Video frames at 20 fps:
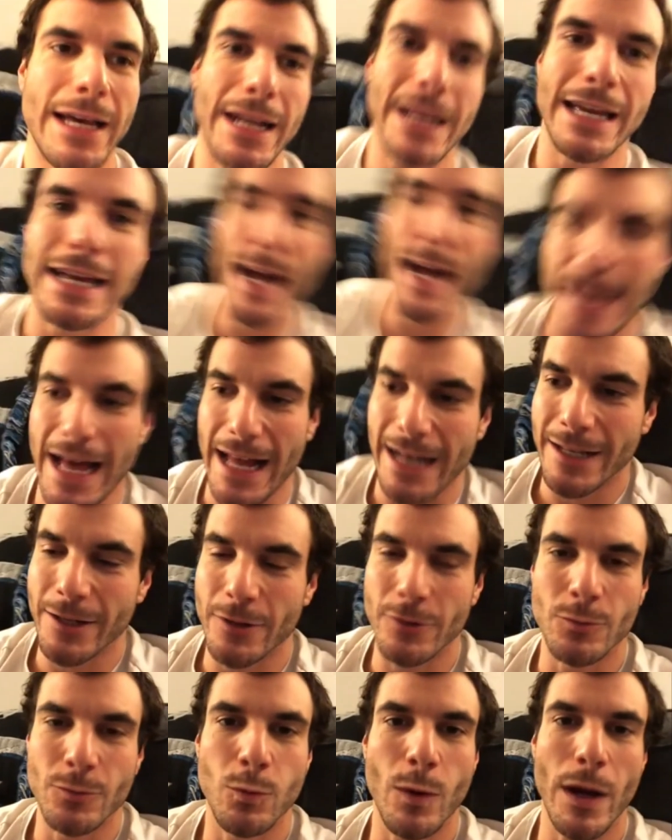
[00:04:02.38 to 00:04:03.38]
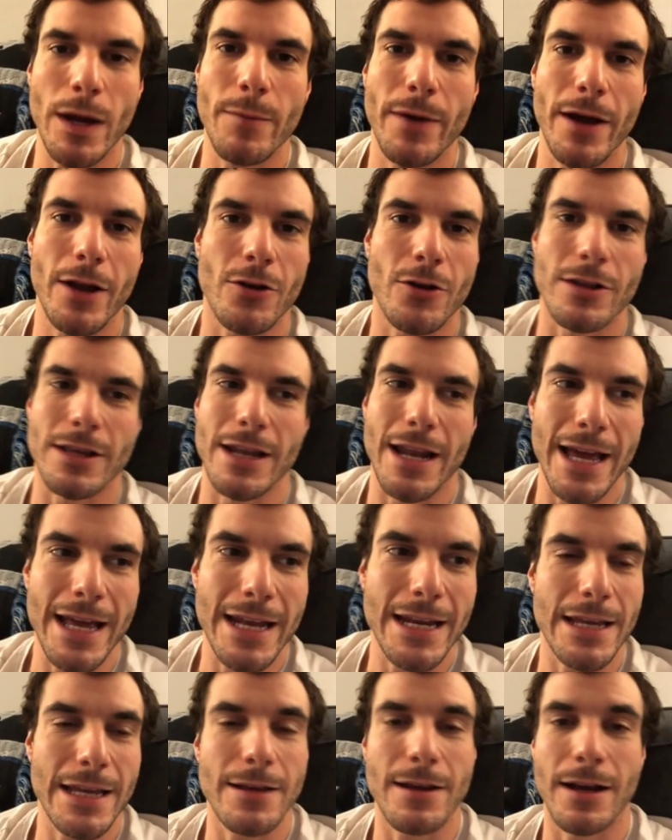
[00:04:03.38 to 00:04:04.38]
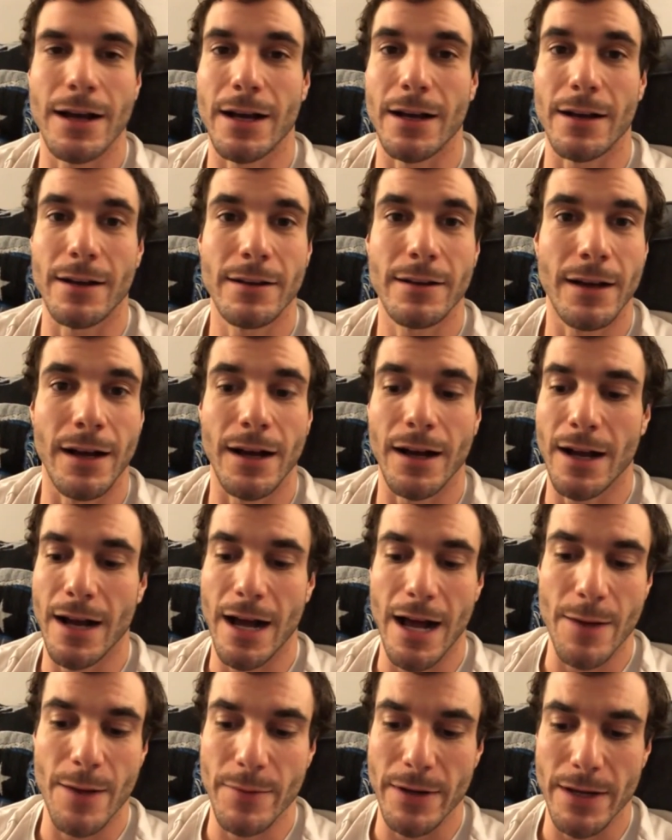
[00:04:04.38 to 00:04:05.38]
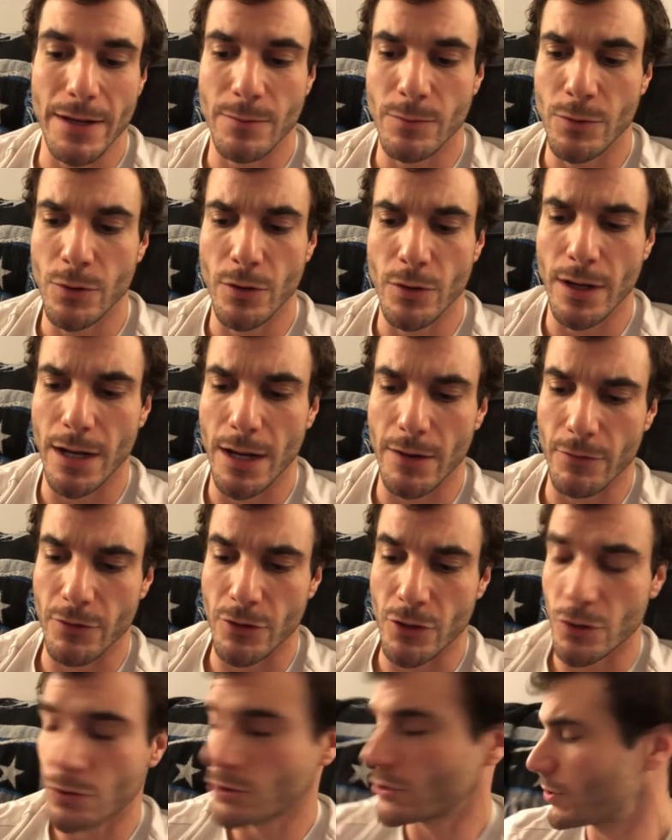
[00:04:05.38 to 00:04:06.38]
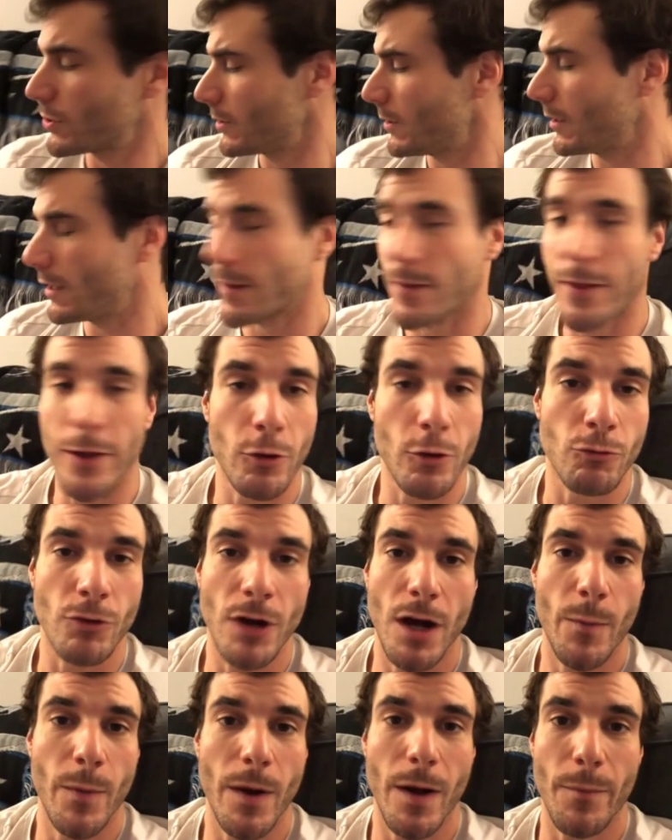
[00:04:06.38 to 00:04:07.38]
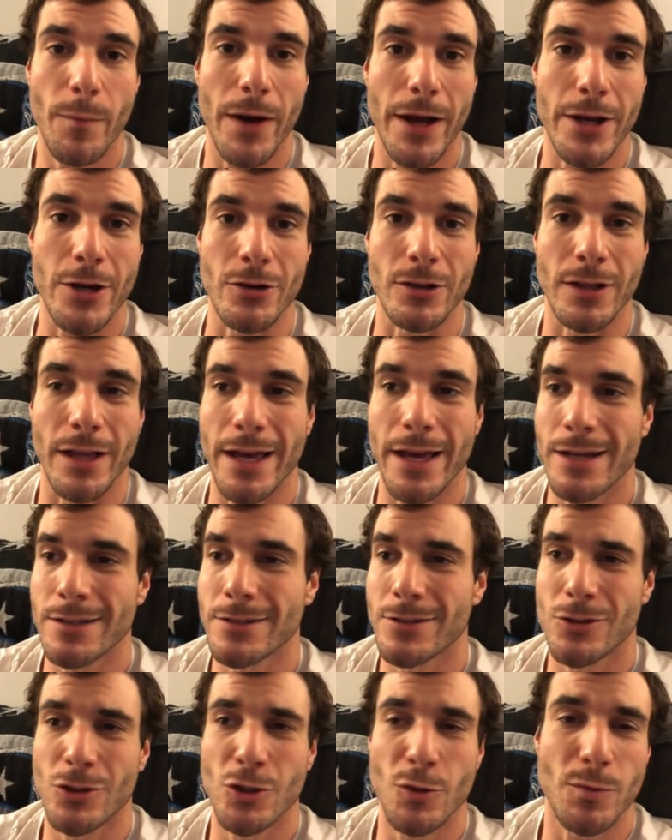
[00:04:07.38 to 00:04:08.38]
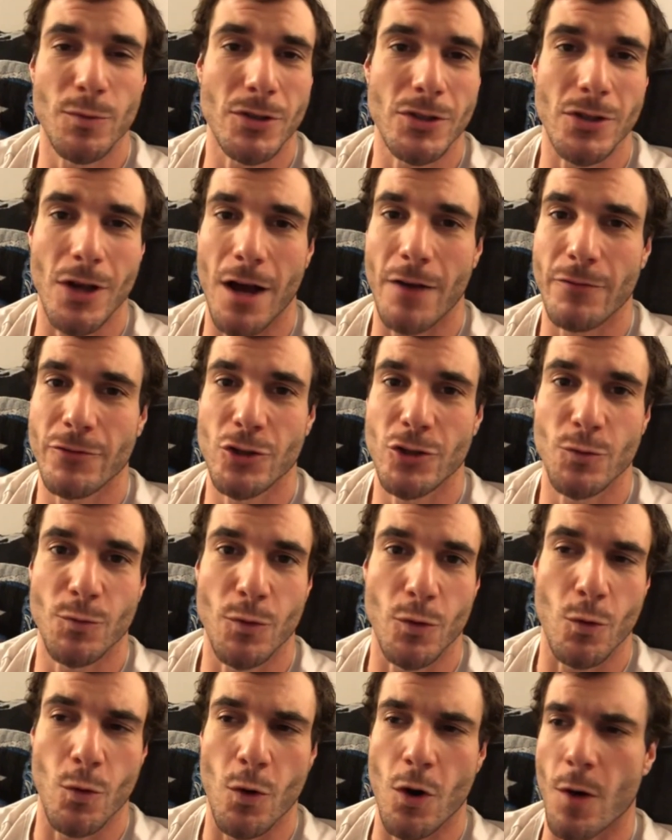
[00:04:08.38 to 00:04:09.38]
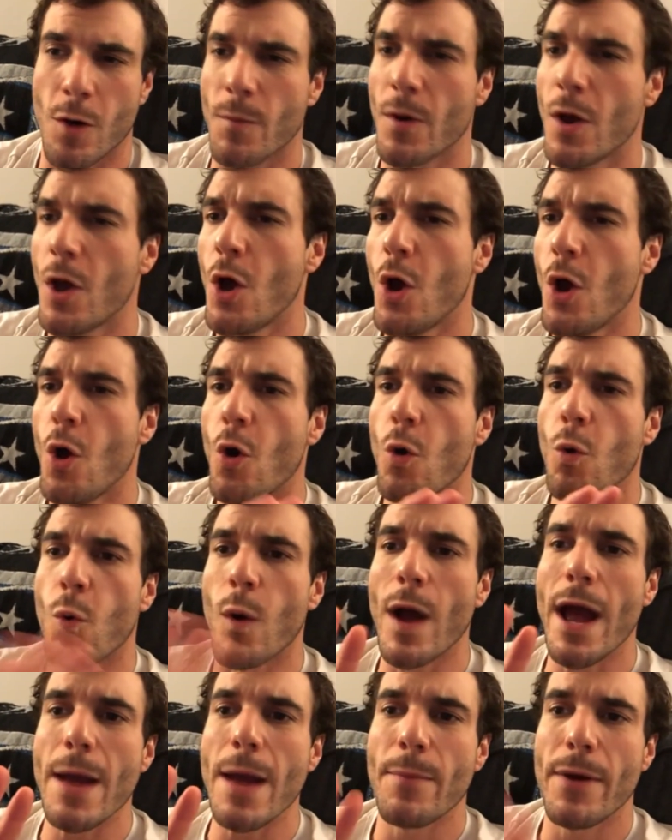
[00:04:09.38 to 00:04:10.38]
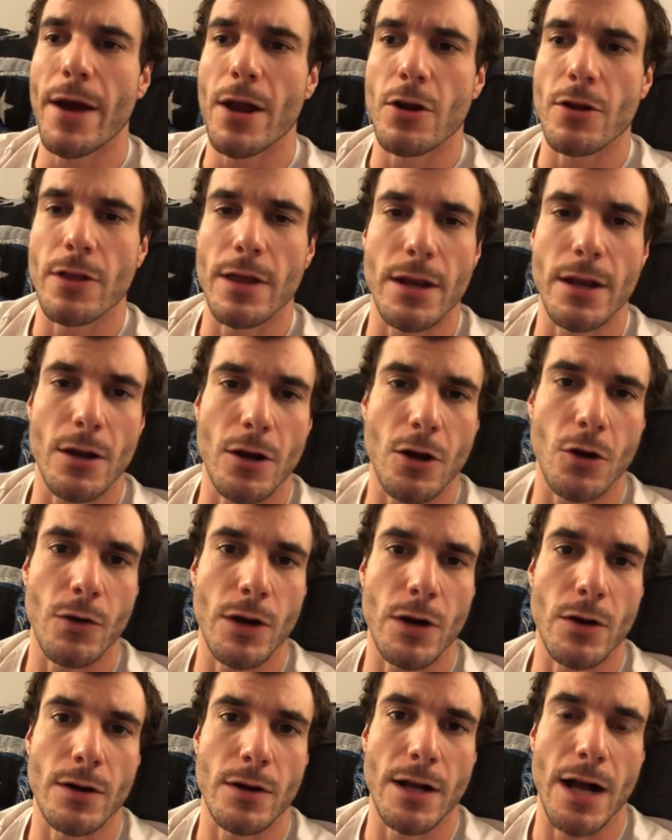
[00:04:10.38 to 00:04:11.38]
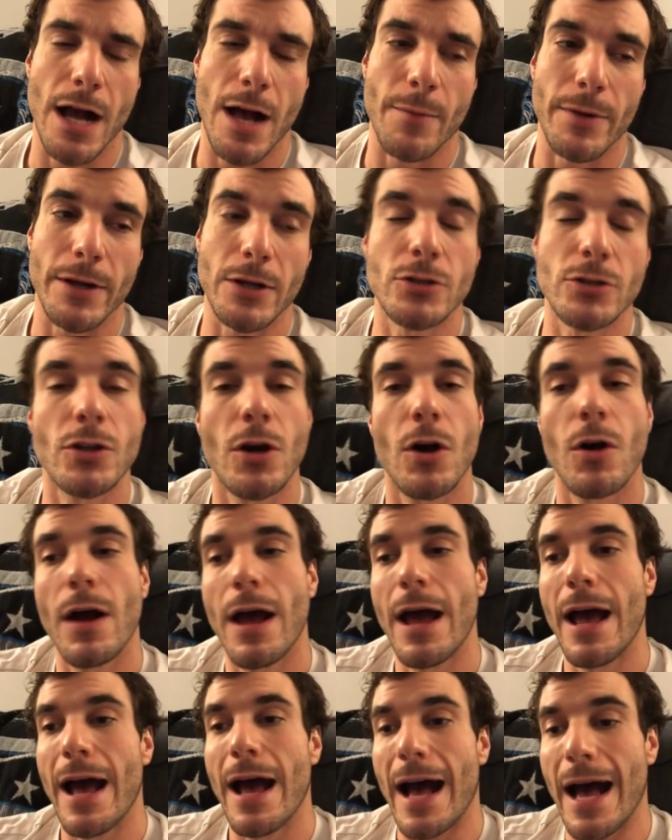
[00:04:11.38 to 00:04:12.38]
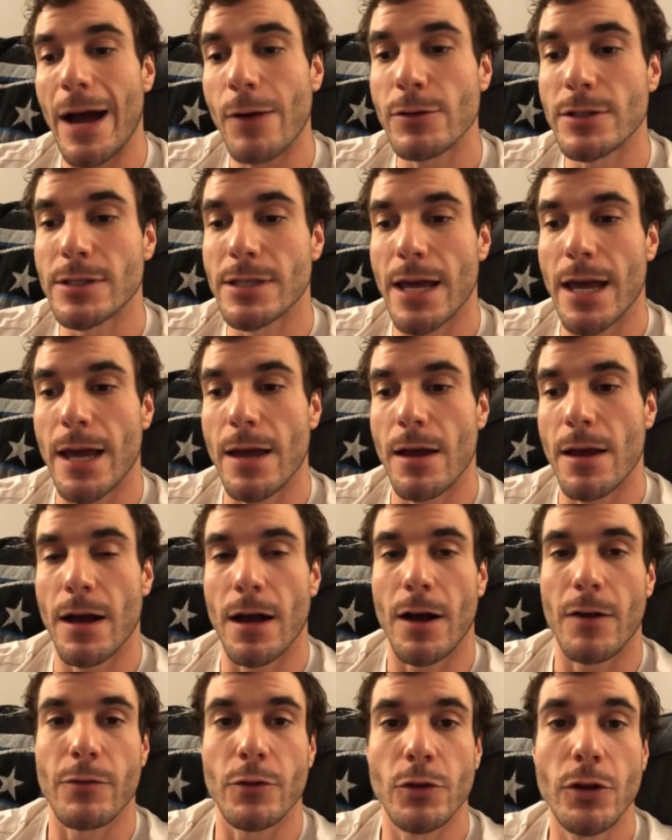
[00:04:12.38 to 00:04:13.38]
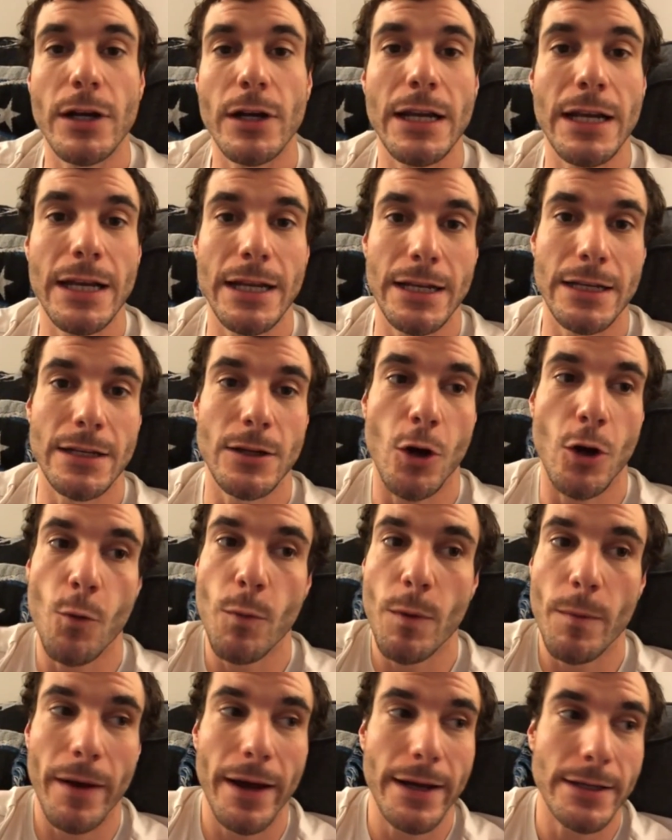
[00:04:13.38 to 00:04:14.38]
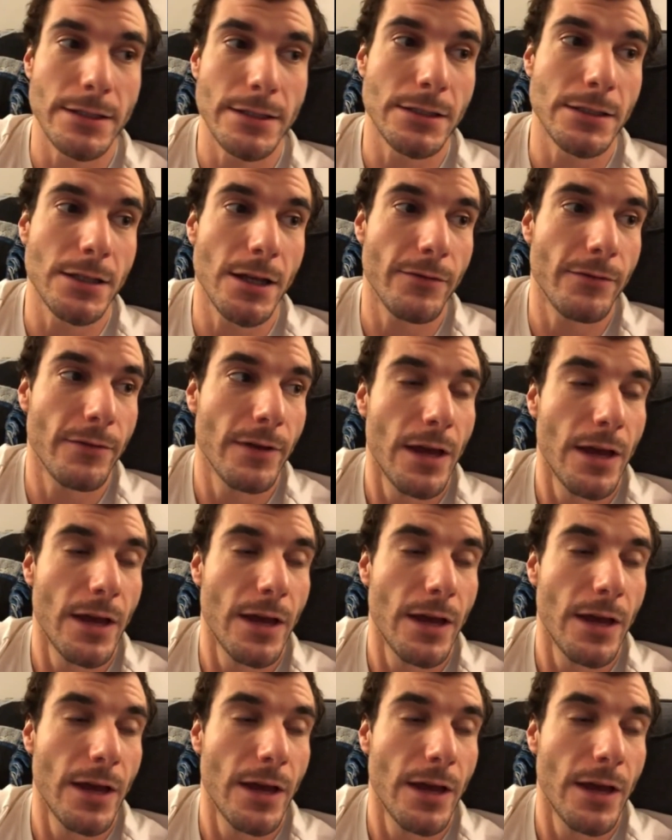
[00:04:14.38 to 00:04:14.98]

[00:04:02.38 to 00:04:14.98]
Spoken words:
a cat. It's way better than any comedy you could ever do. They'll rub up on your legs. Super soft, super warm. Way better than a career in comedy. So I would say if you're looking to get into open mics and stuff,